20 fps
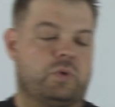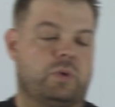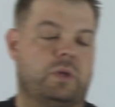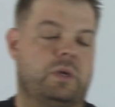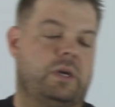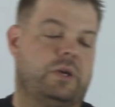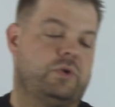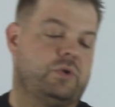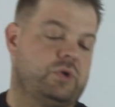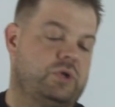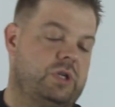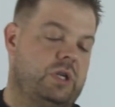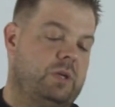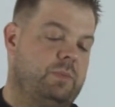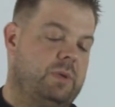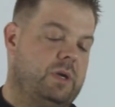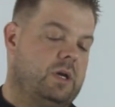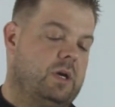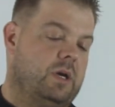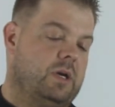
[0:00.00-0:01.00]
is really
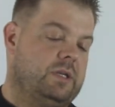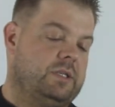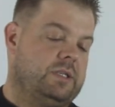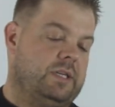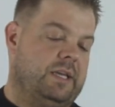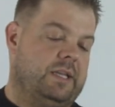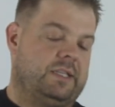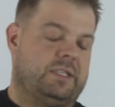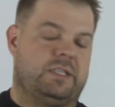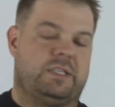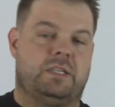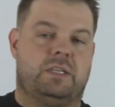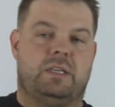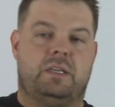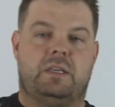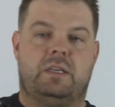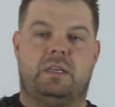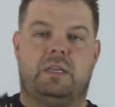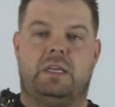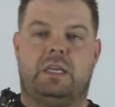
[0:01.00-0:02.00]
interesting because
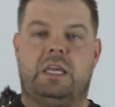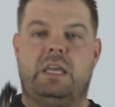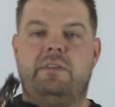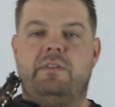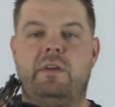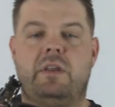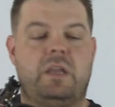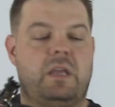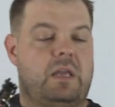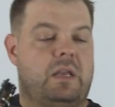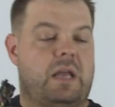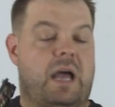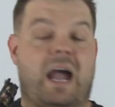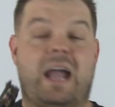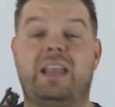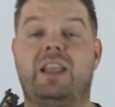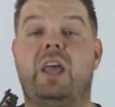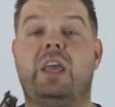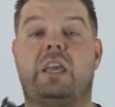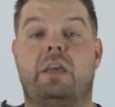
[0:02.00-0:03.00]
it's
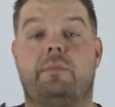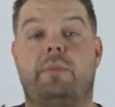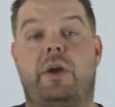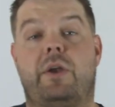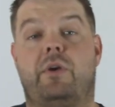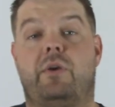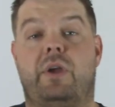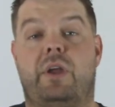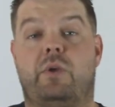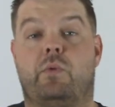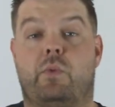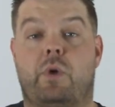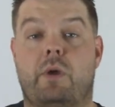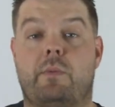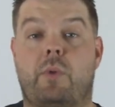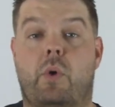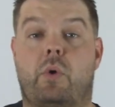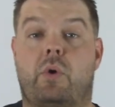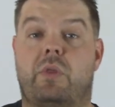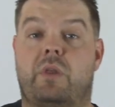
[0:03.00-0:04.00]
I like it better in rear
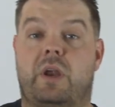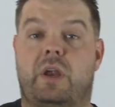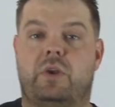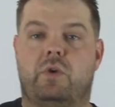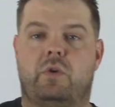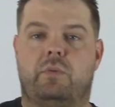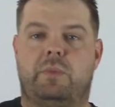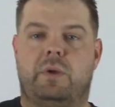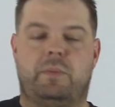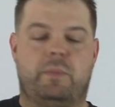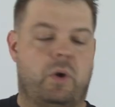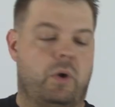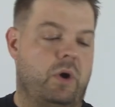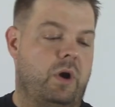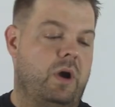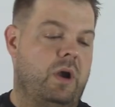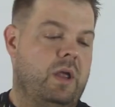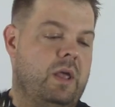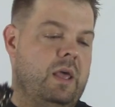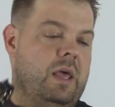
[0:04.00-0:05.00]
motor than I do in mid
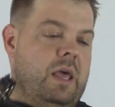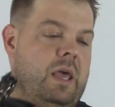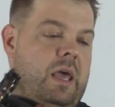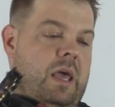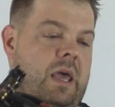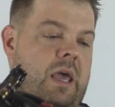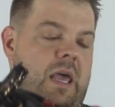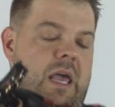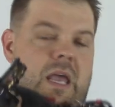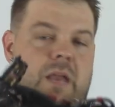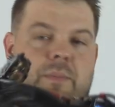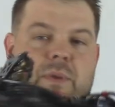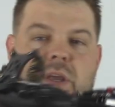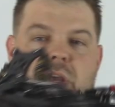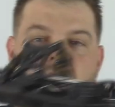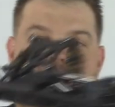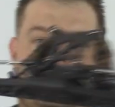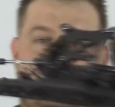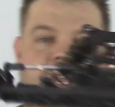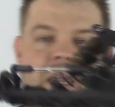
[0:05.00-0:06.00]
motor. And
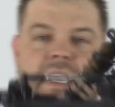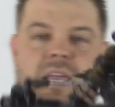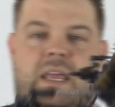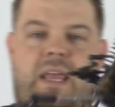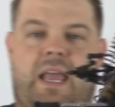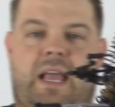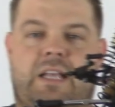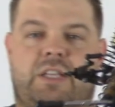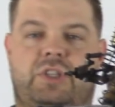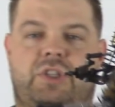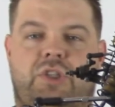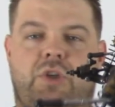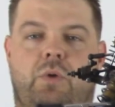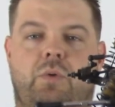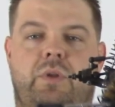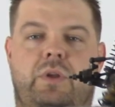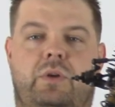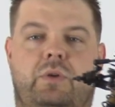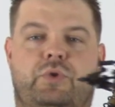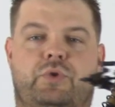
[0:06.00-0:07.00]
because it has
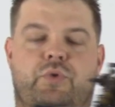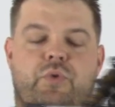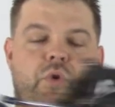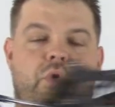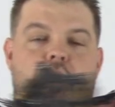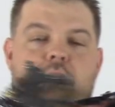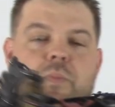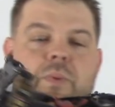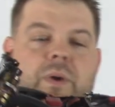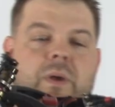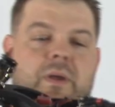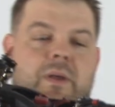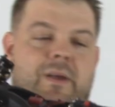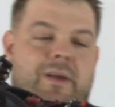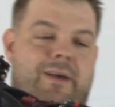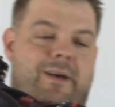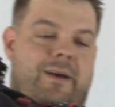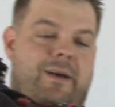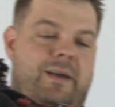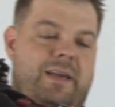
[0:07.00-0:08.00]
so little droop,
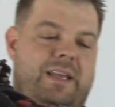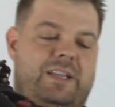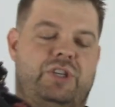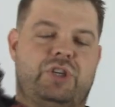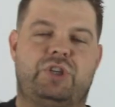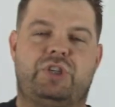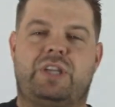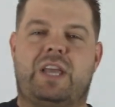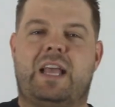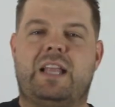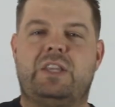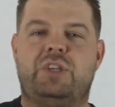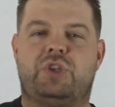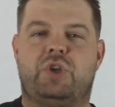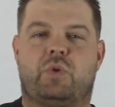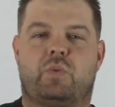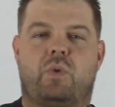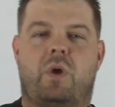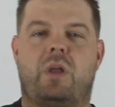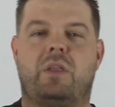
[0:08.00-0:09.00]
It just tends
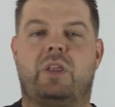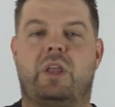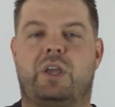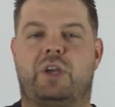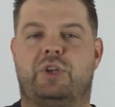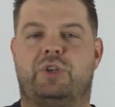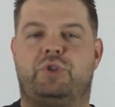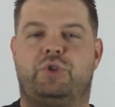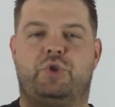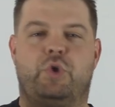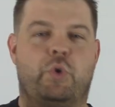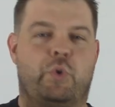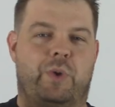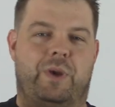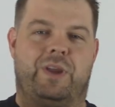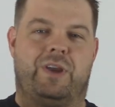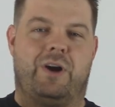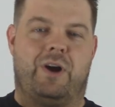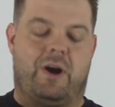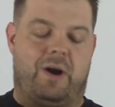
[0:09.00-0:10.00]
to run like a
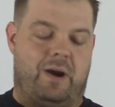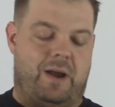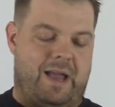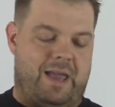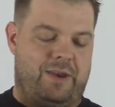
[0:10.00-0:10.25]
touring car.